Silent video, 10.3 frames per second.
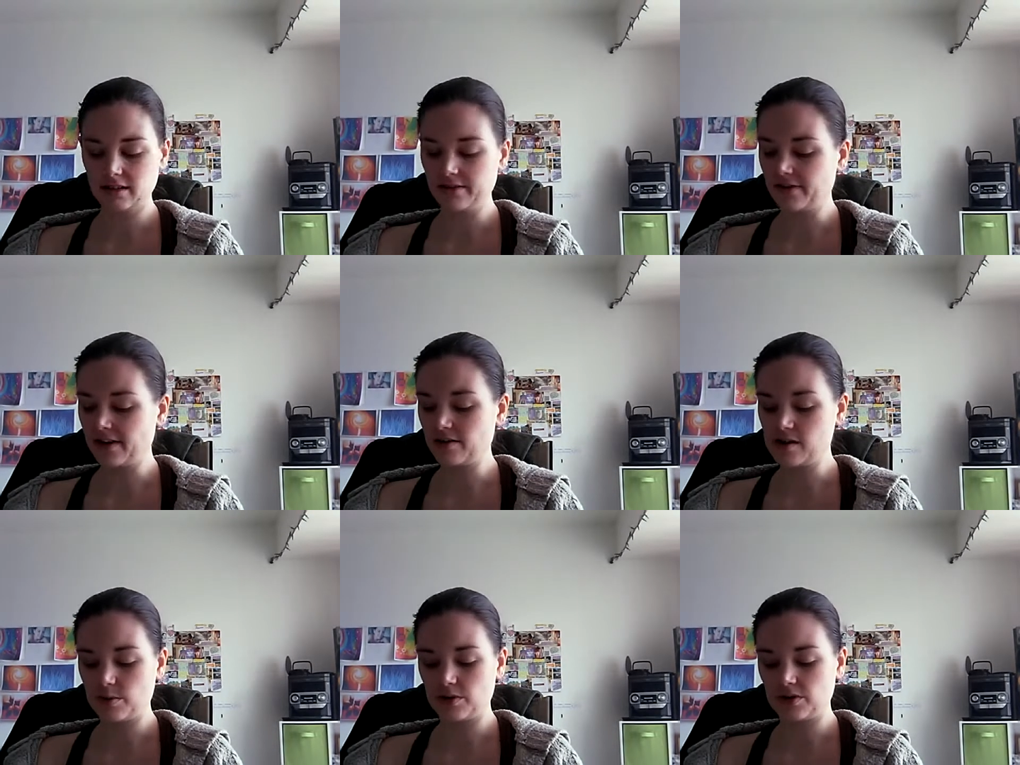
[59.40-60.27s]
If I
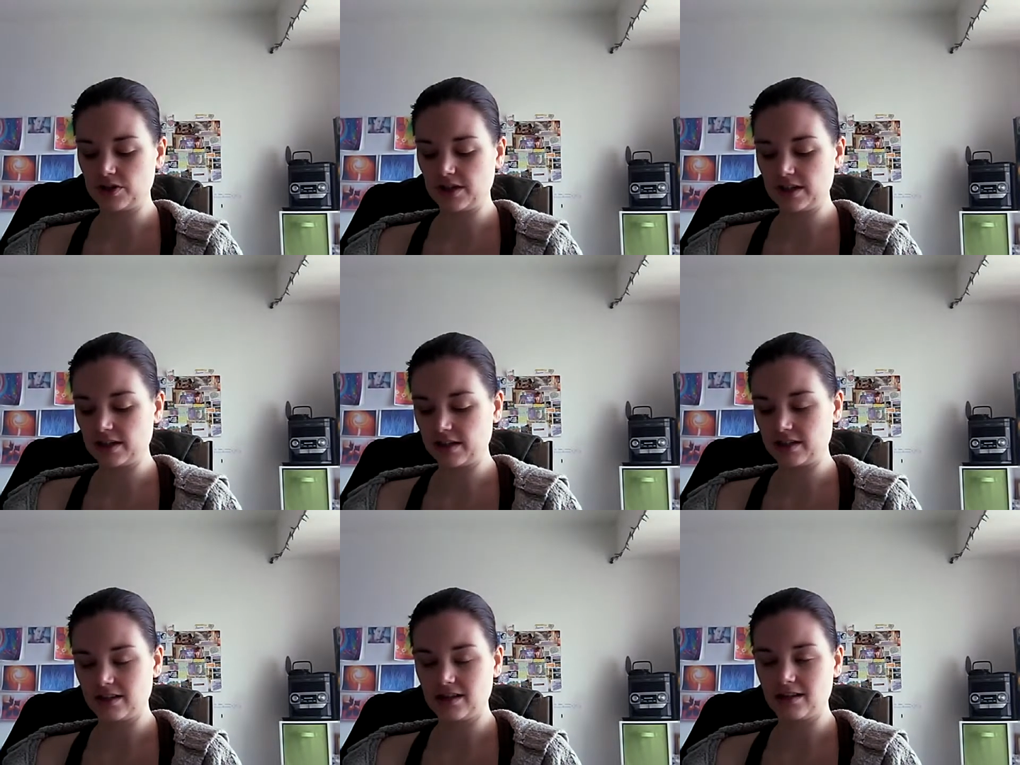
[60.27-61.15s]
write poetry,
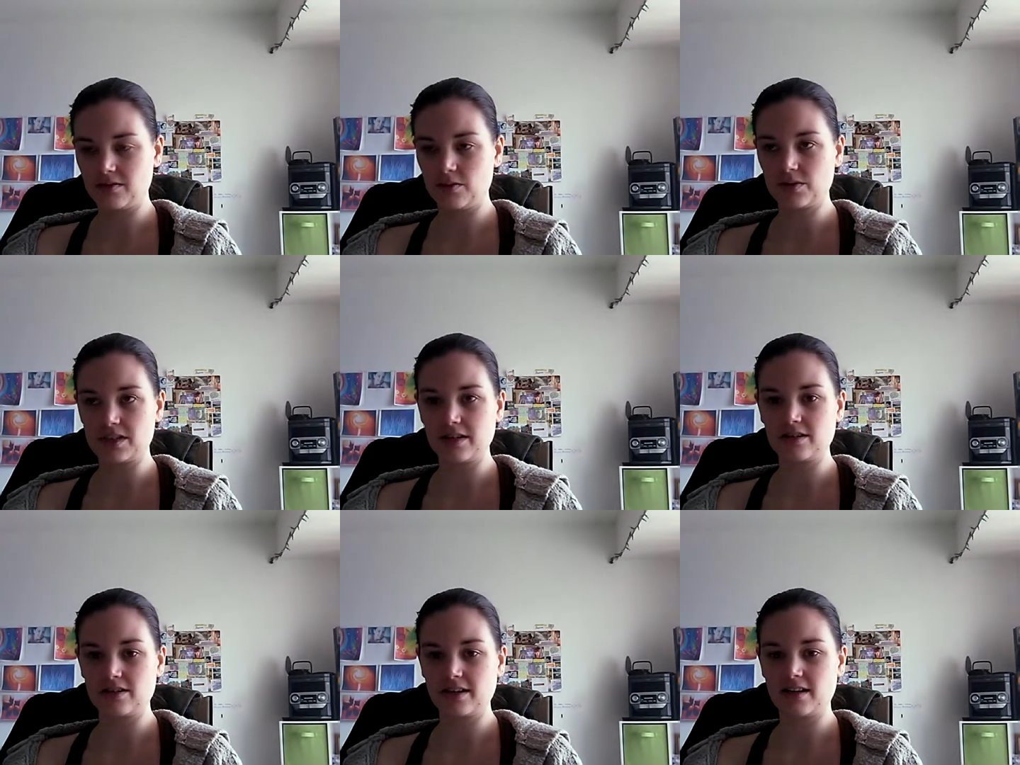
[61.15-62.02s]
of course I
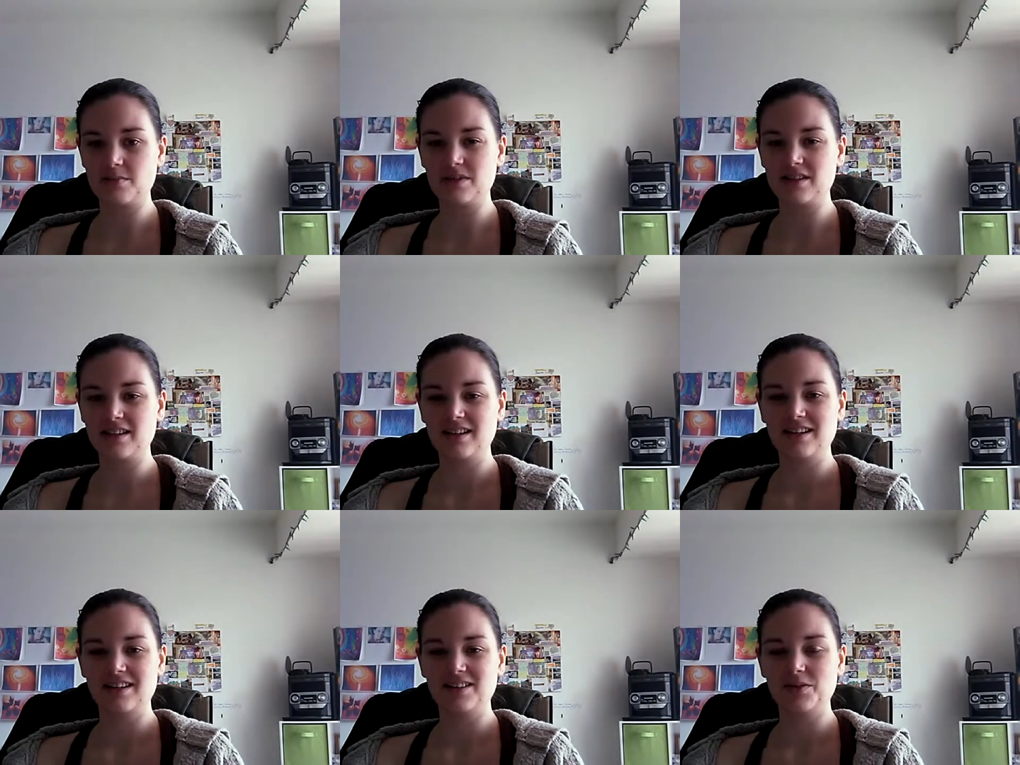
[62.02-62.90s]
understand it, but
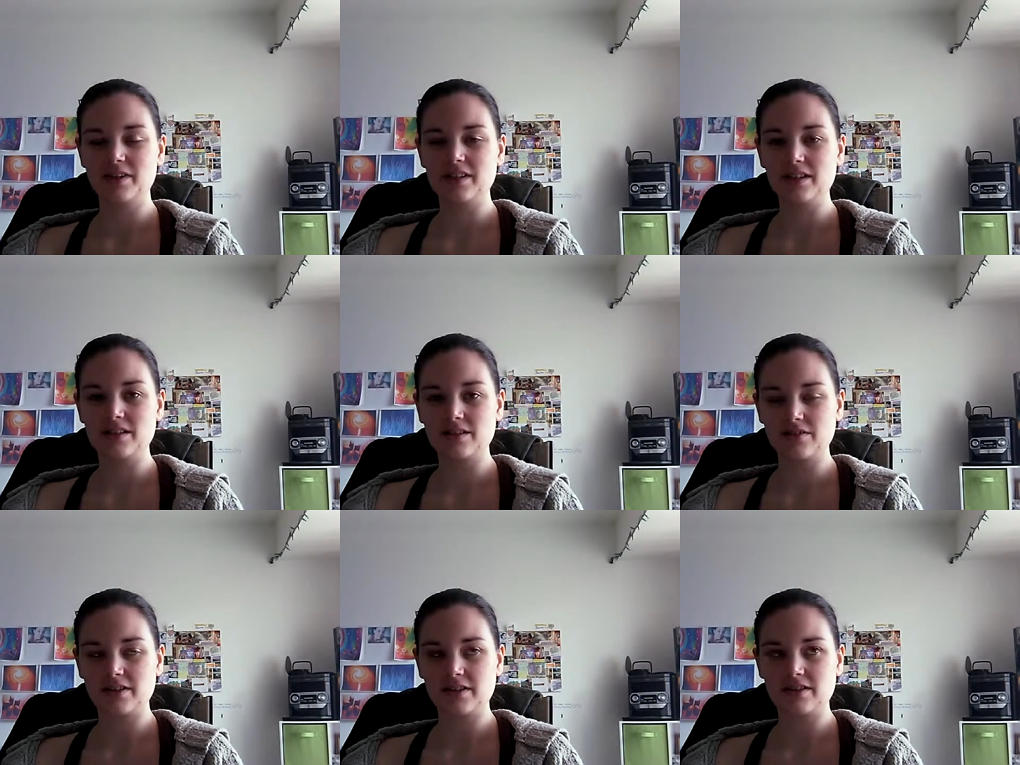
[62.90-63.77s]
weirdly enough,